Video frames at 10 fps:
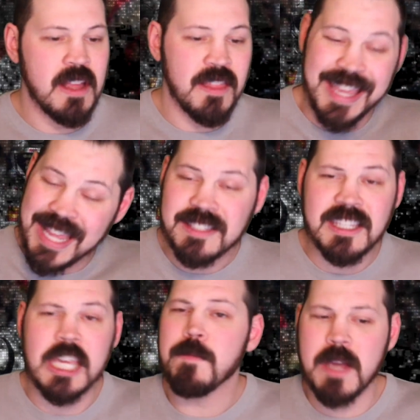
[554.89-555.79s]
The hits
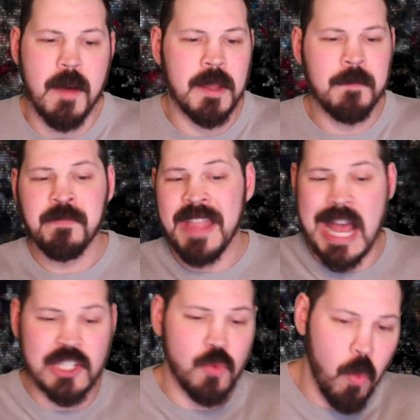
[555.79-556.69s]
keep coming
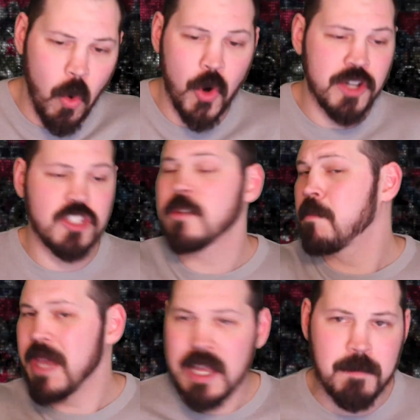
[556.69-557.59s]
as Ward
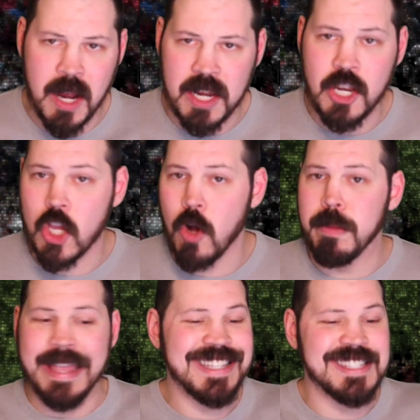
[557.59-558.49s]
took big money to go
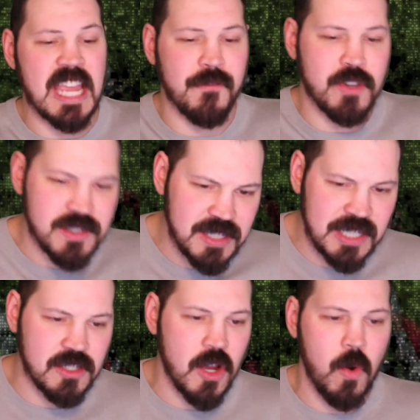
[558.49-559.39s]
play in San
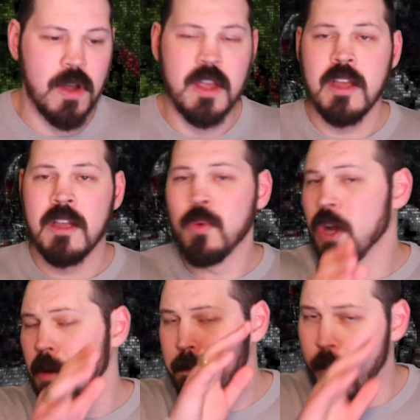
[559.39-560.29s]
Francisco. We
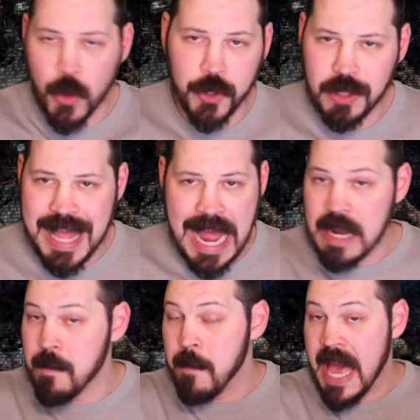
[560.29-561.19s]
are
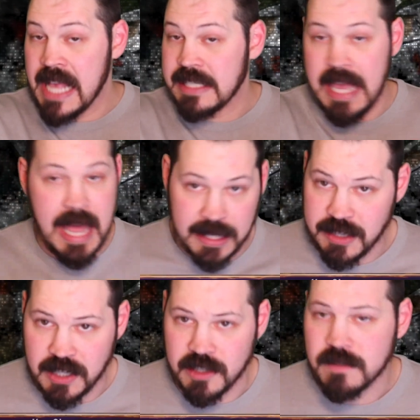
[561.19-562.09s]
borderline mass
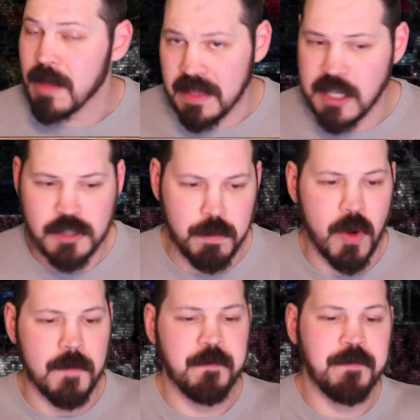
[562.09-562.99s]
exodus at this
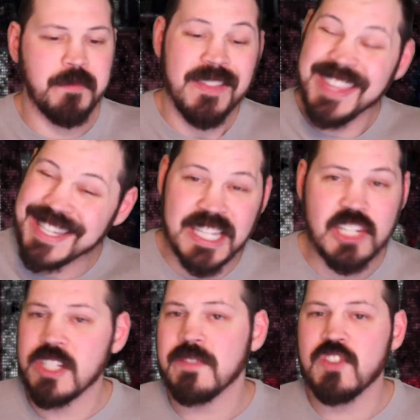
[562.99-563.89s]
point. The
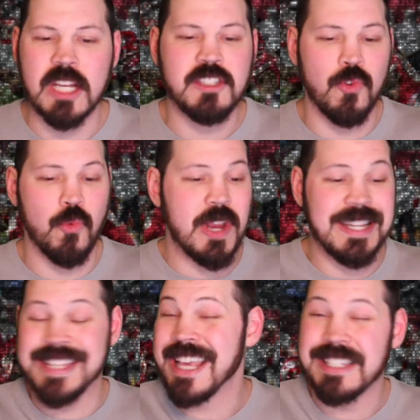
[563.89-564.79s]
addition of Justin
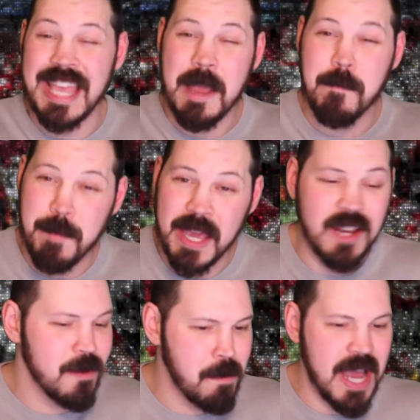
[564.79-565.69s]
Reed takes a bit
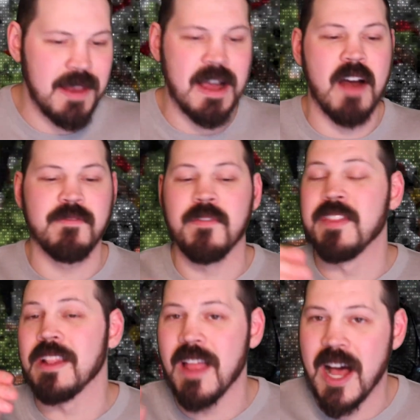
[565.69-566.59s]
of the bite off of
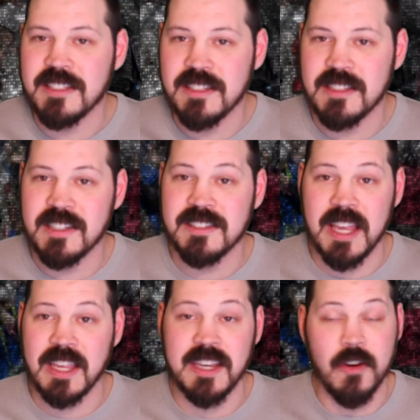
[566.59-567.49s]
the losses in the
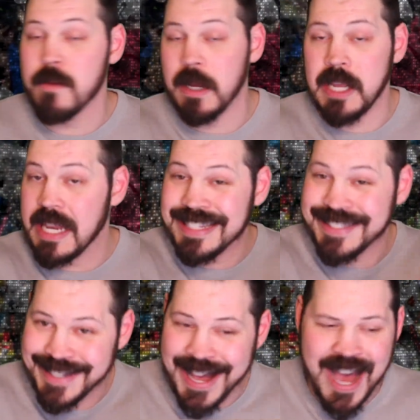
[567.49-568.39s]
secondary, but it is
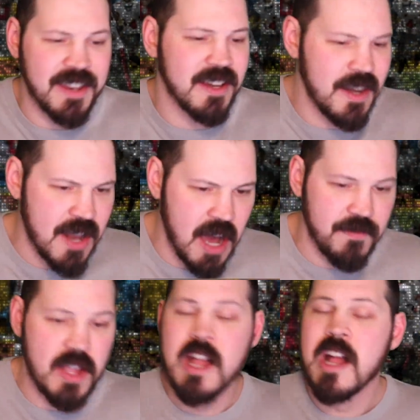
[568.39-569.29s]
not
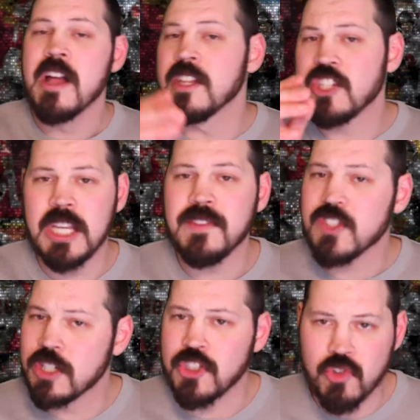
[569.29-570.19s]
enough. The Chiefs
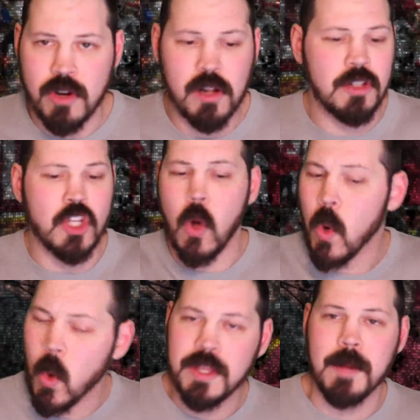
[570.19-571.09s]
could struggle to
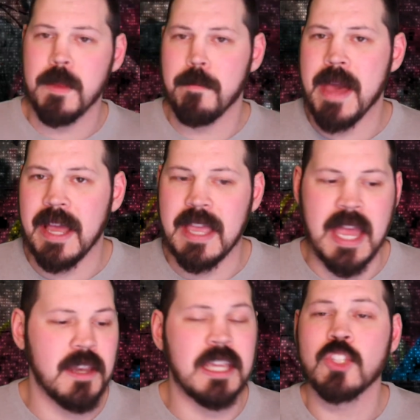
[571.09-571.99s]
hold up the back
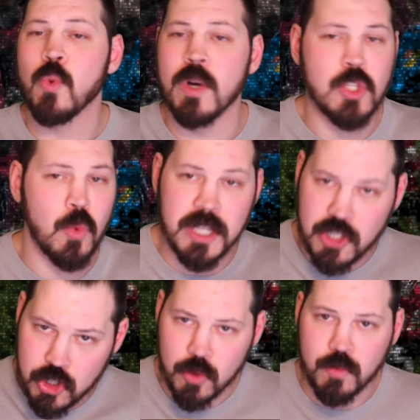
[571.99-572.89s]
end in
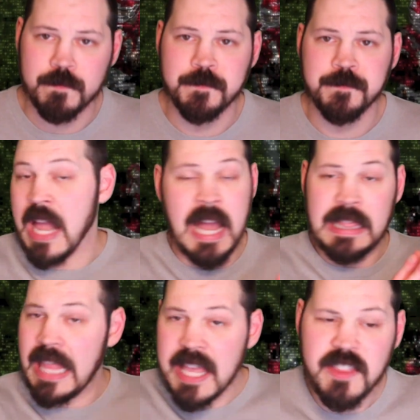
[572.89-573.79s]
2022. I
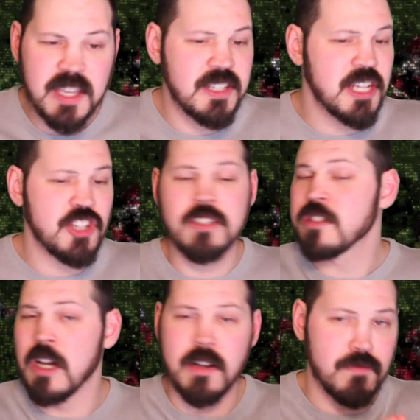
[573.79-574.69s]
like the
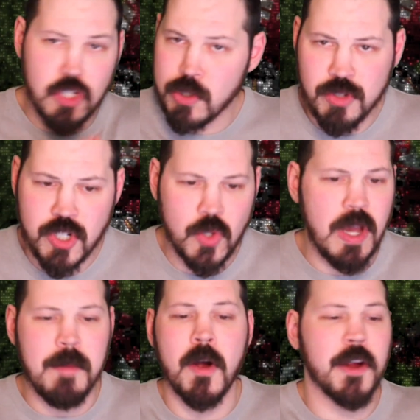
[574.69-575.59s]
additions of Juju
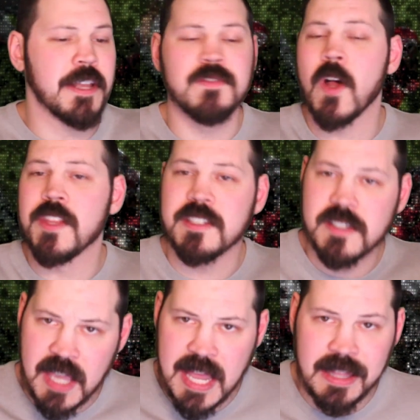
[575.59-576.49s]
and Marquez
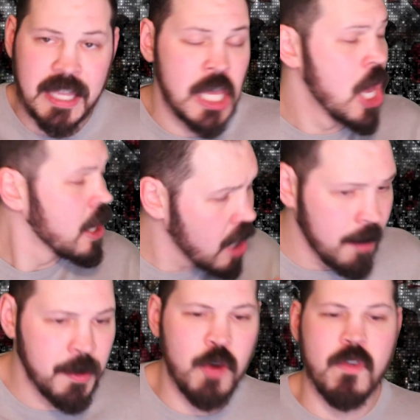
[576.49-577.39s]
Valdes-Scantling
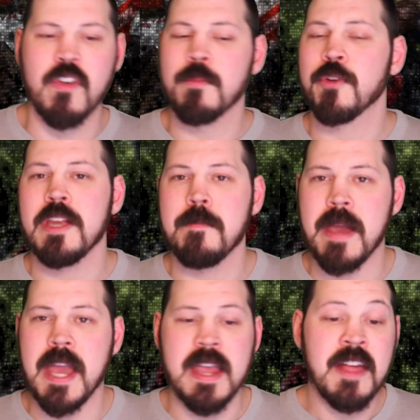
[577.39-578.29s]
coming over from Green
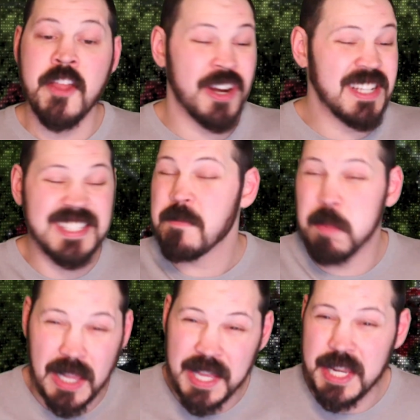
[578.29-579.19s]
Bay. They're going to see
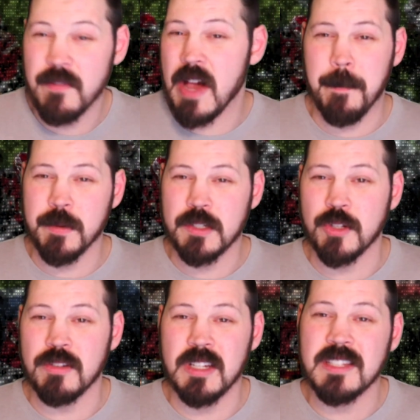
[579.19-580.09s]
plenty of
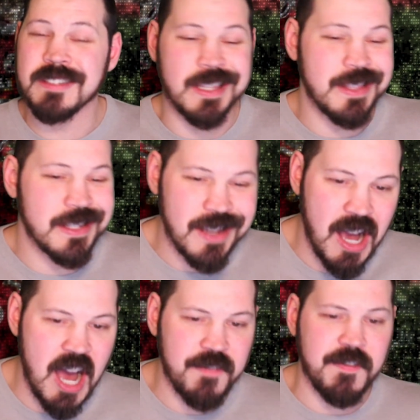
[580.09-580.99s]
opportunities in this
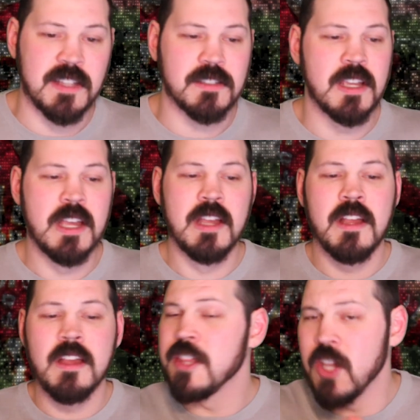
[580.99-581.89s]
offense.
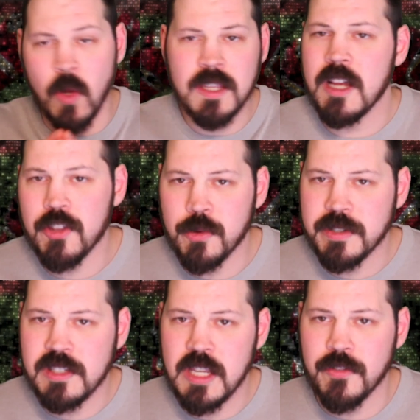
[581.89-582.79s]
The only other
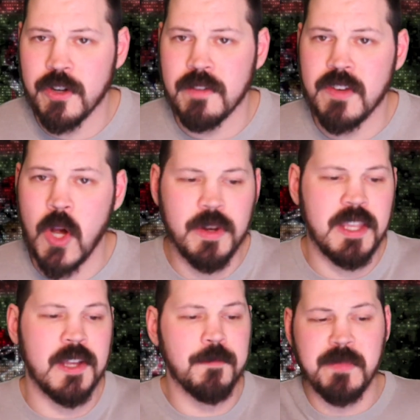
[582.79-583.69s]
receiver of note
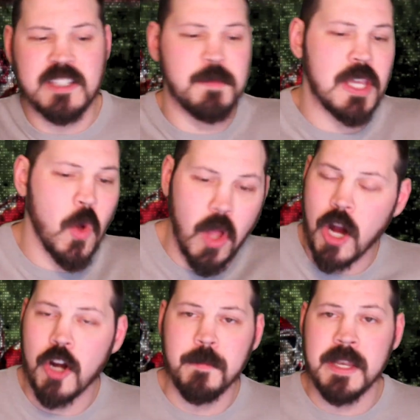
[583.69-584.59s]
here is Mecole
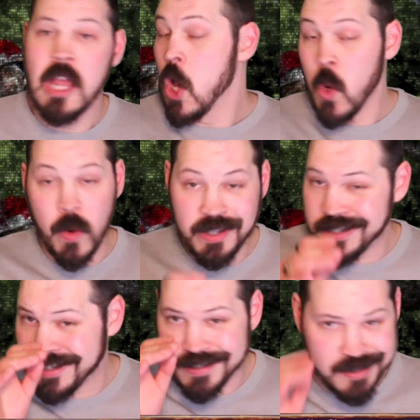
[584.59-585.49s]
Hardman, who is
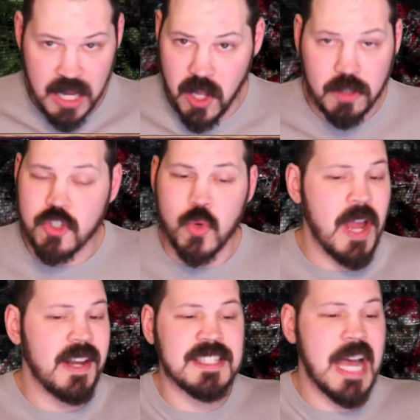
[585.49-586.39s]
still
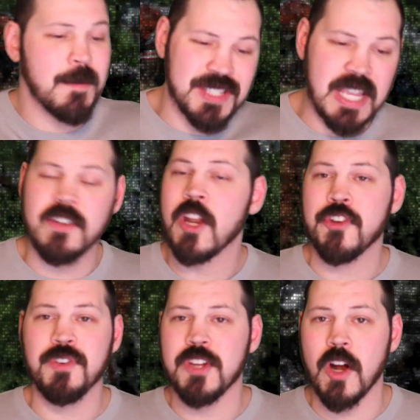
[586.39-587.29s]
trying to top
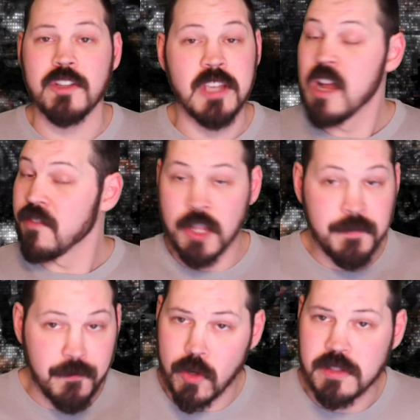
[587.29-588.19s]
700 yards for the
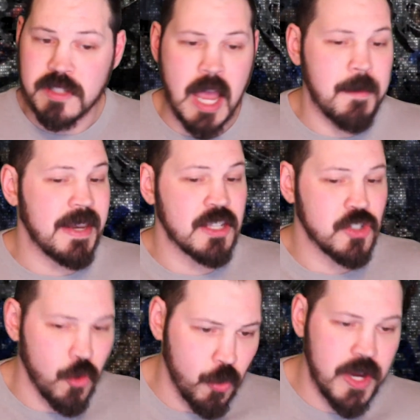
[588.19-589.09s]
first time in his
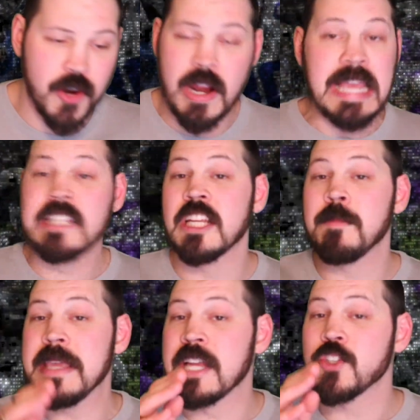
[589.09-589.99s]
career. He's going
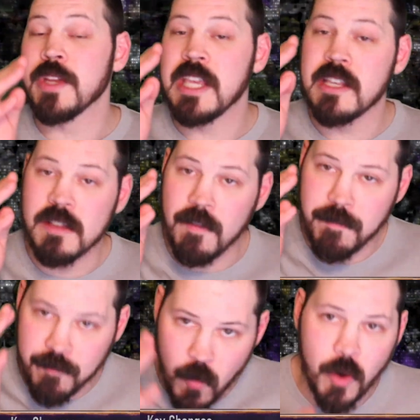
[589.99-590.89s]
to be entering his
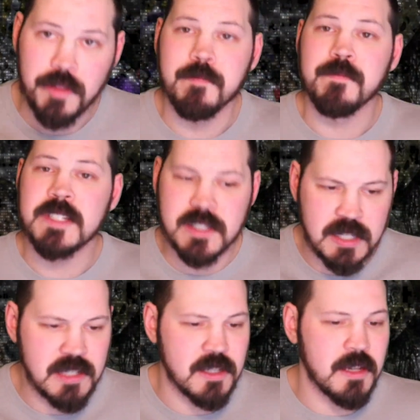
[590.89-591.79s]
4th
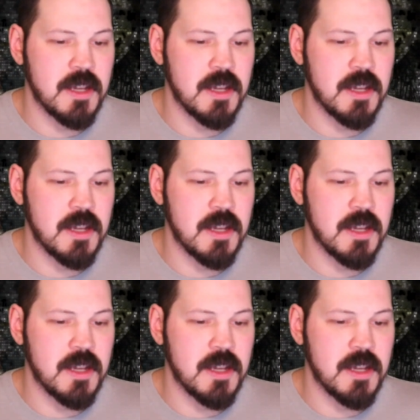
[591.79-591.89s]
season.